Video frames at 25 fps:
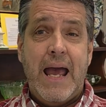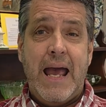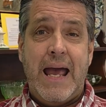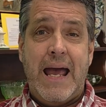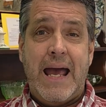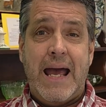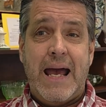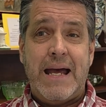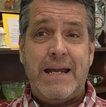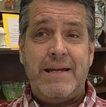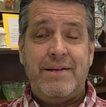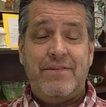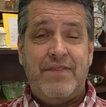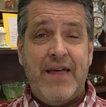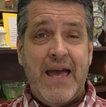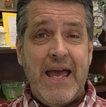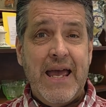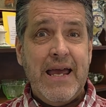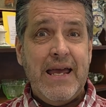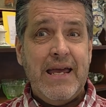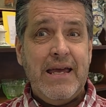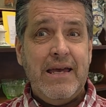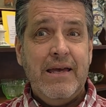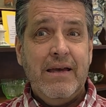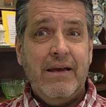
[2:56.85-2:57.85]
and
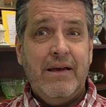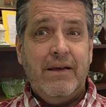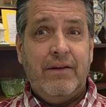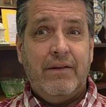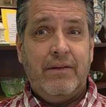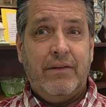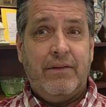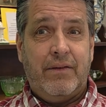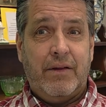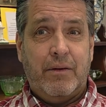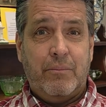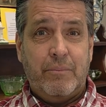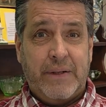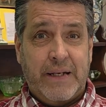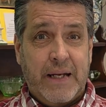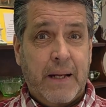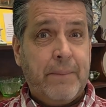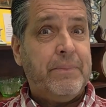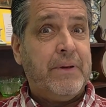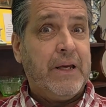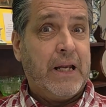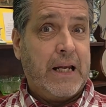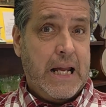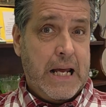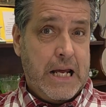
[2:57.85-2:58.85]
the
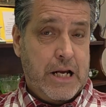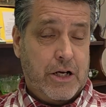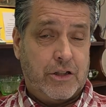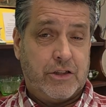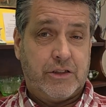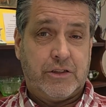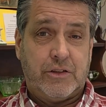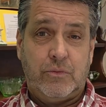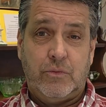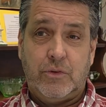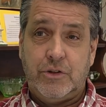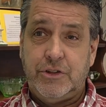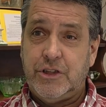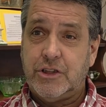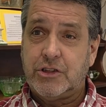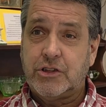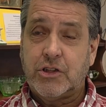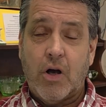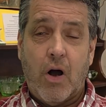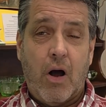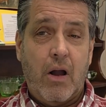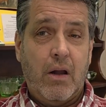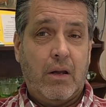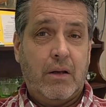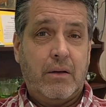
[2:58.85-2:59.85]
manipulators, and we'll just
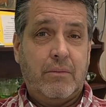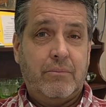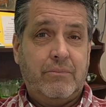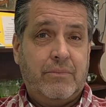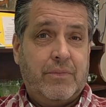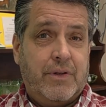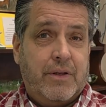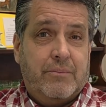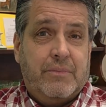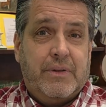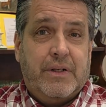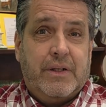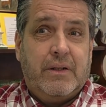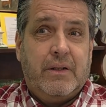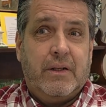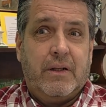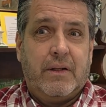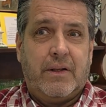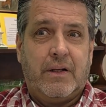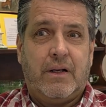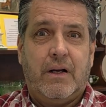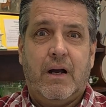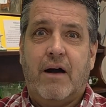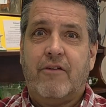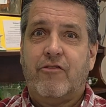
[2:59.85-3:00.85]
call them
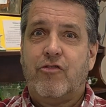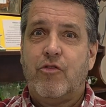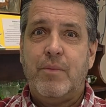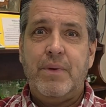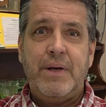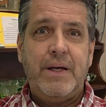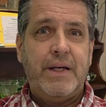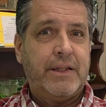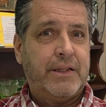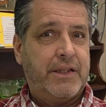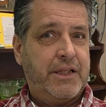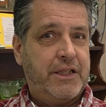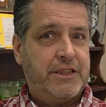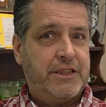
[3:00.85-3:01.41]
the government,